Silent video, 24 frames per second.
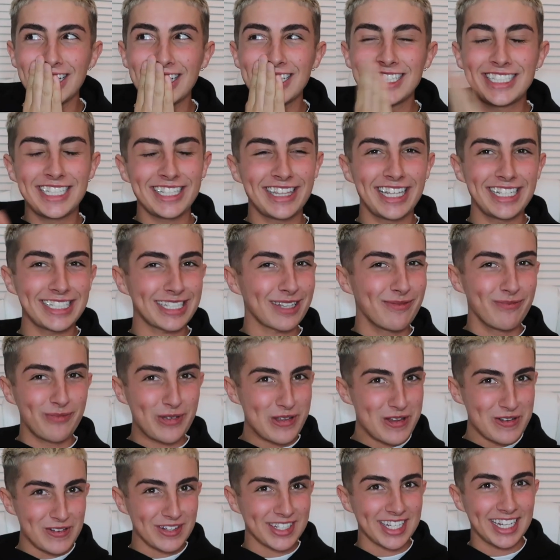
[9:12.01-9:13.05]
She thinks I'm
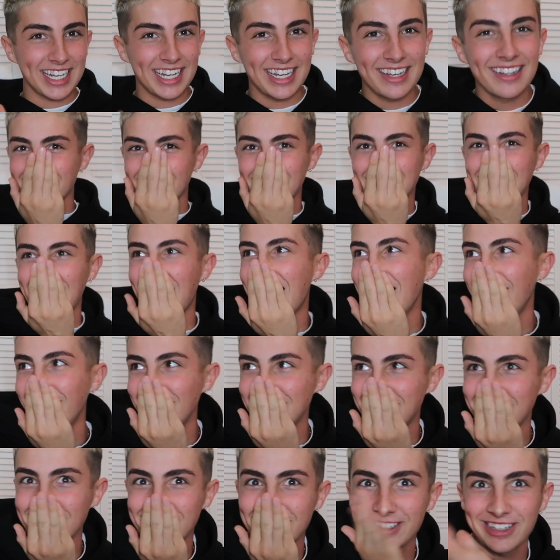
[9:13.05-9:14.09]
bougie. I
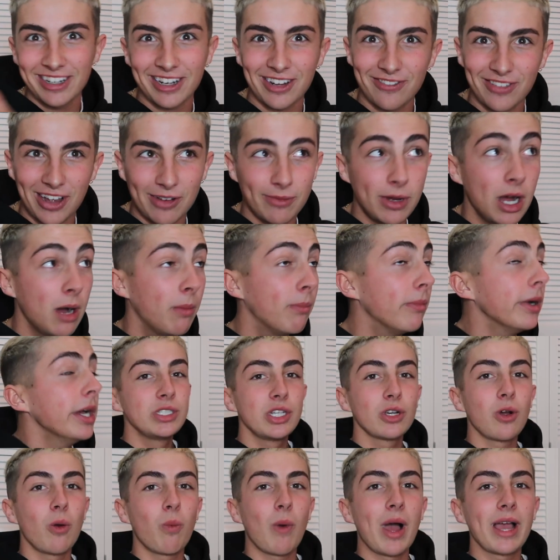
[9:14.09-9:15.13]
always used to look at my mom. When
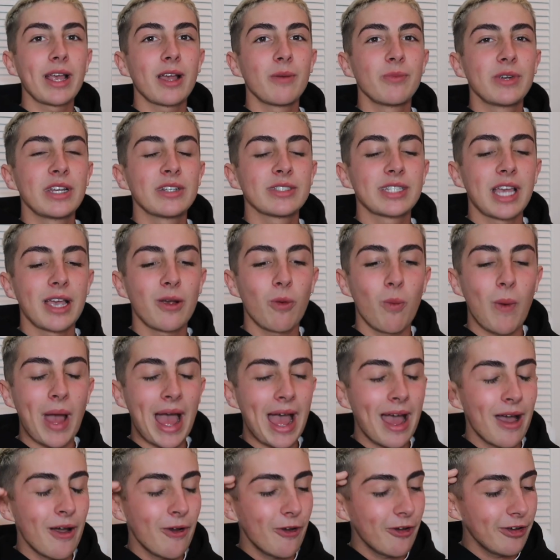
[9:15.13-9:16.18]
she got White Company, I was like,
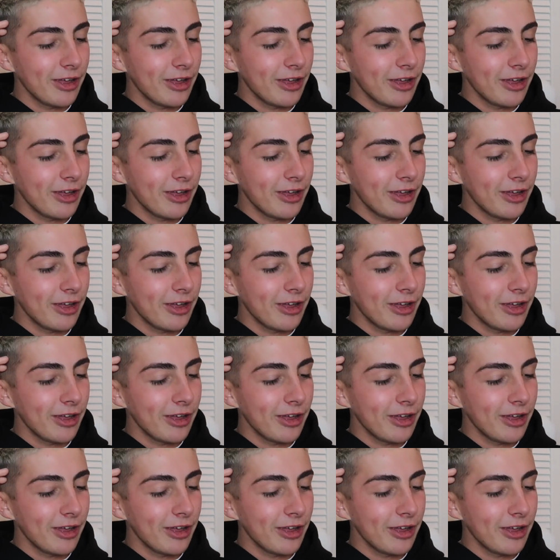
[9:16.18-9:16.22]
wow.